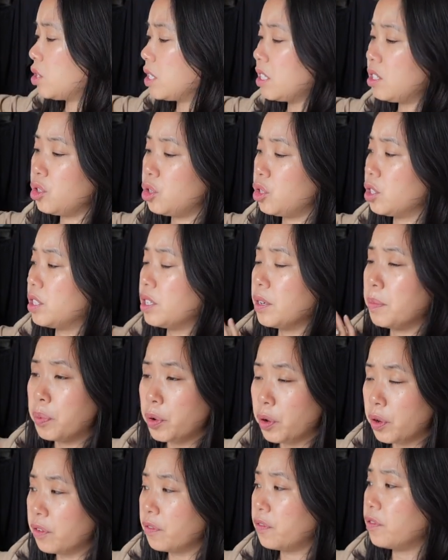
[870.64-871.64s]
dress is just a
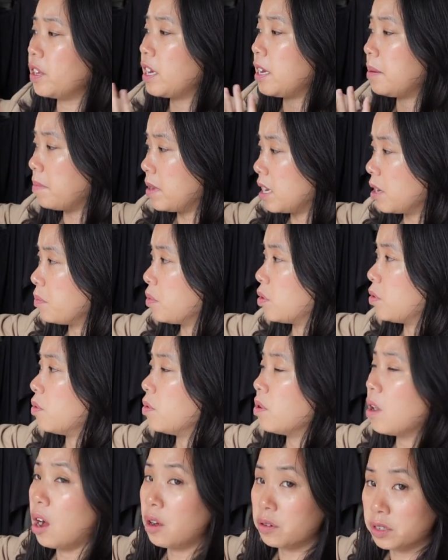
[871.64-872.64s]
beautifully
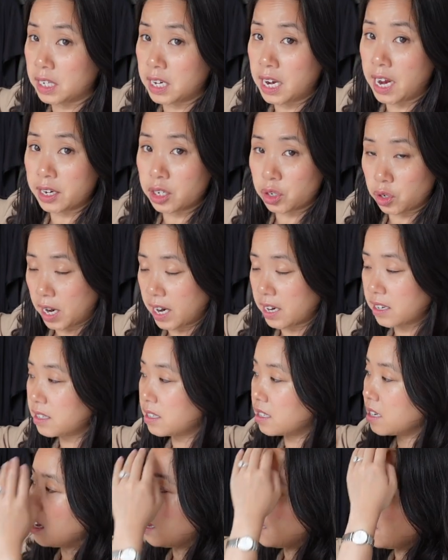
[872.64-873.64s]
minimal halter neck
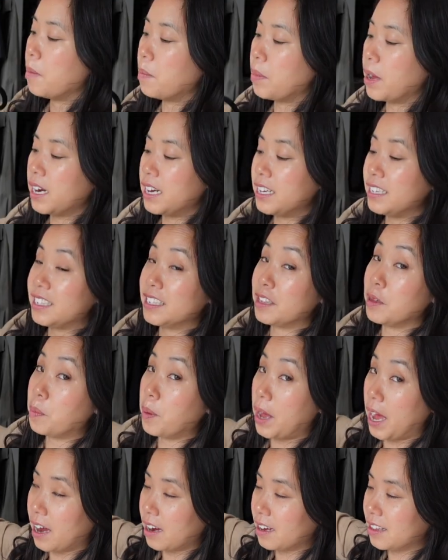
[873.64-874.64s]
dress, but it's the
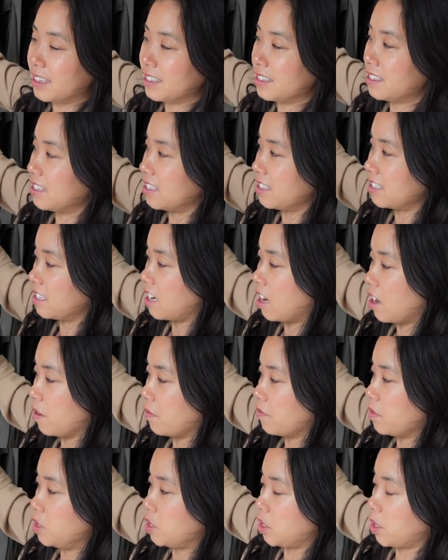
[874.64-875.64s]
back that's the star
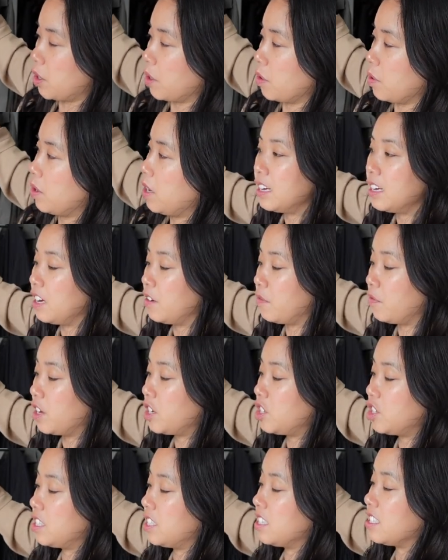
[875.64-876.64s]
of the show. It
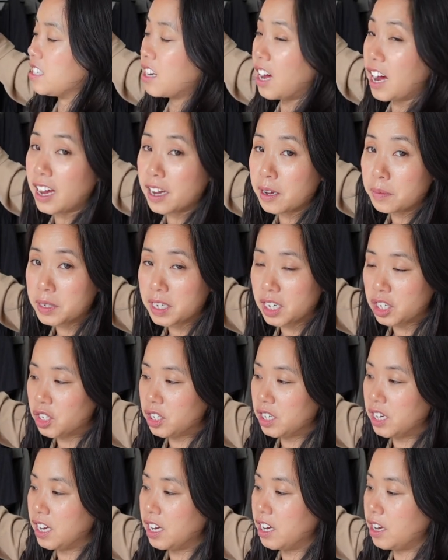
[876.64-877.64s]
features this tie-up
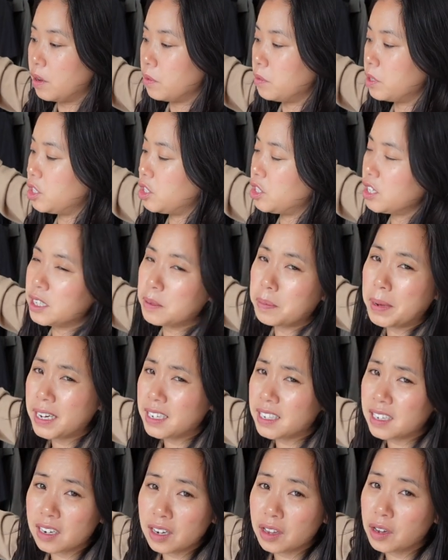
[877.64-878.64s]
section here, which just
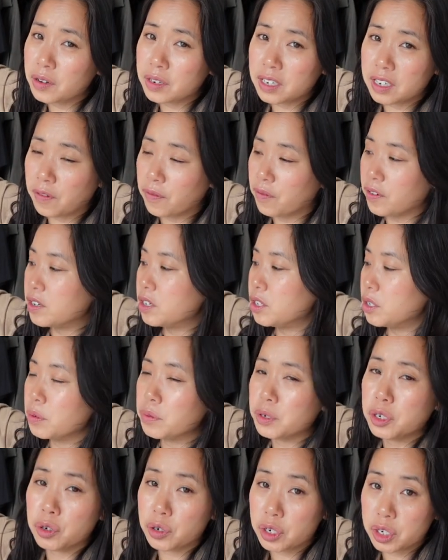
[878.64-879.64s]
makes it a lot different to
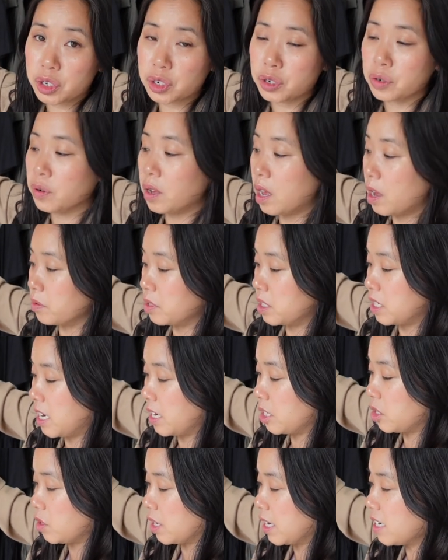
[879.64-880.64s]
a traditional halter
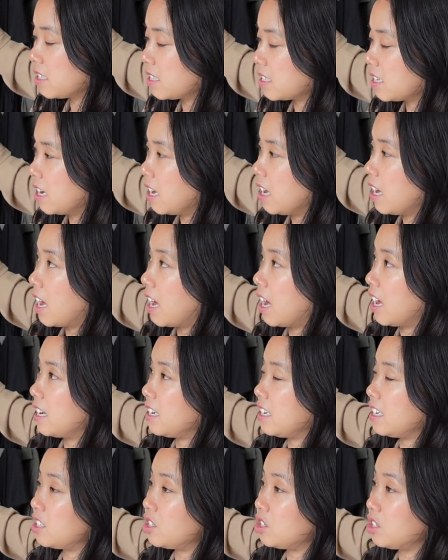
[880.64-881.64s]
neck dress.
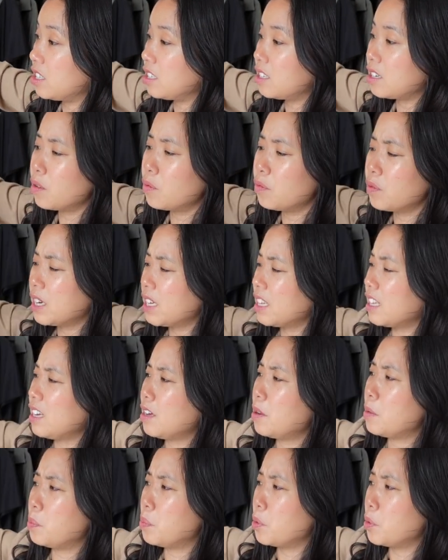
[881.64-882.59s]
And it's just a really